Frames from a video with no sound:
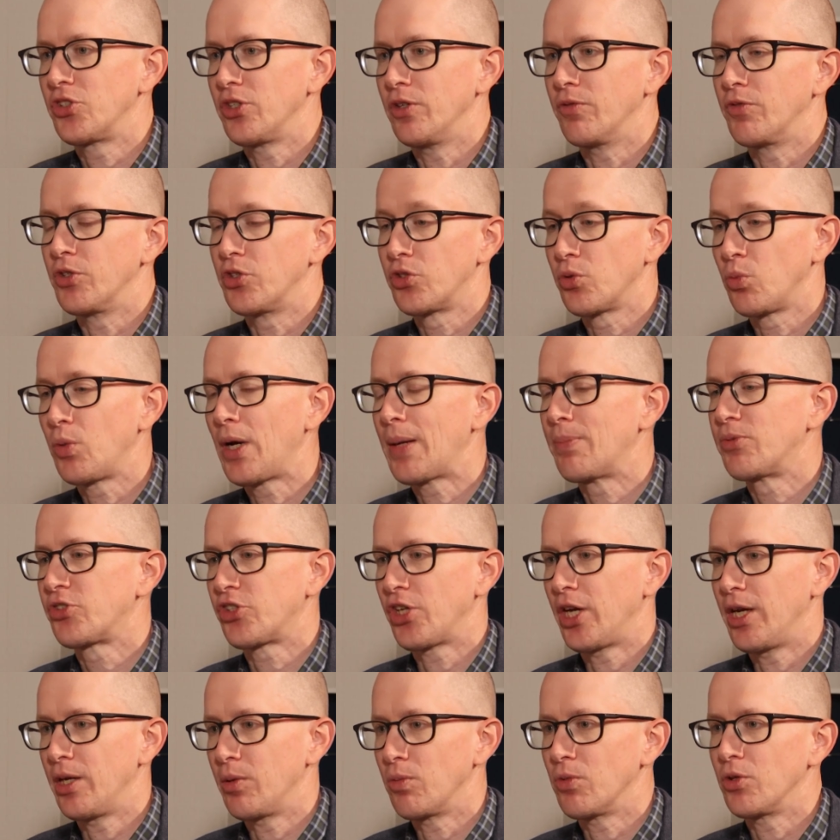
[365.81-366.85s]
If it's a
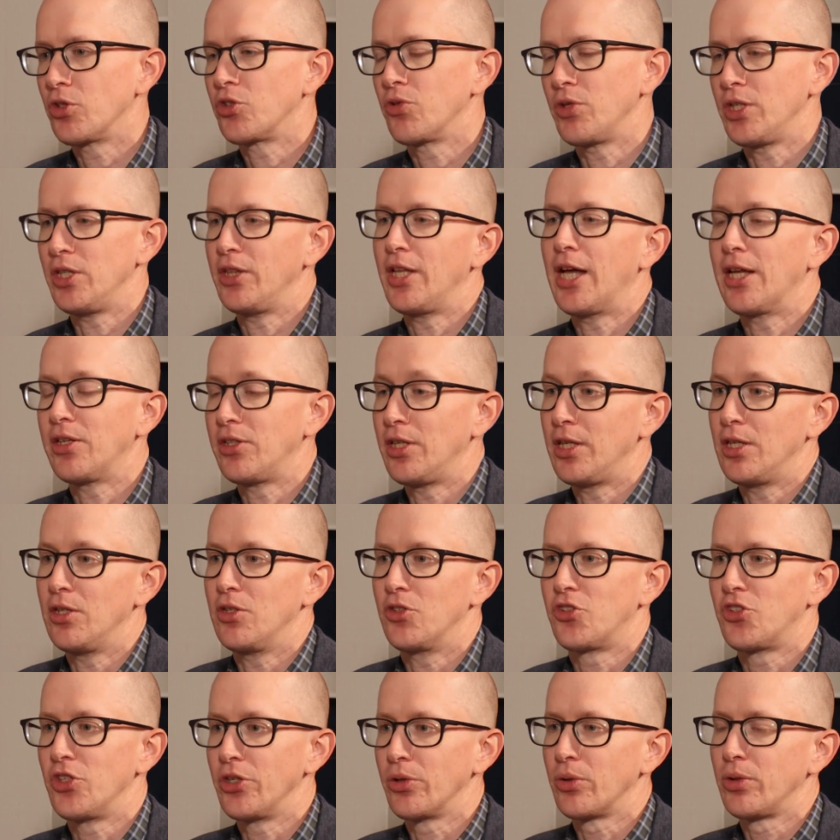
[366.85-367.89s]
website, we're treating that data as
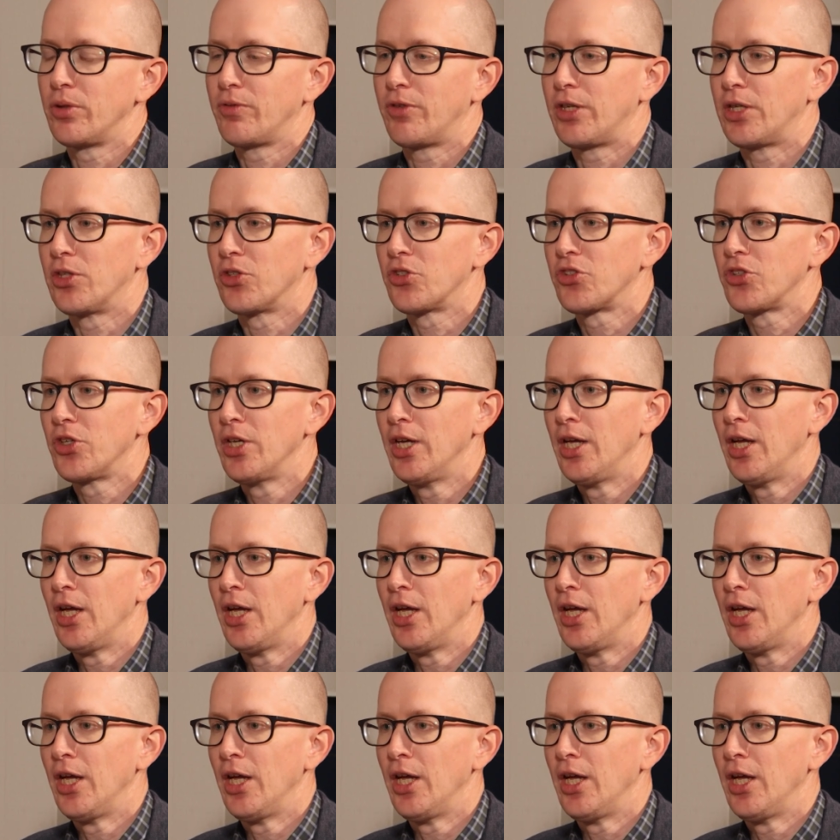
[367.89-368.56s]
single events.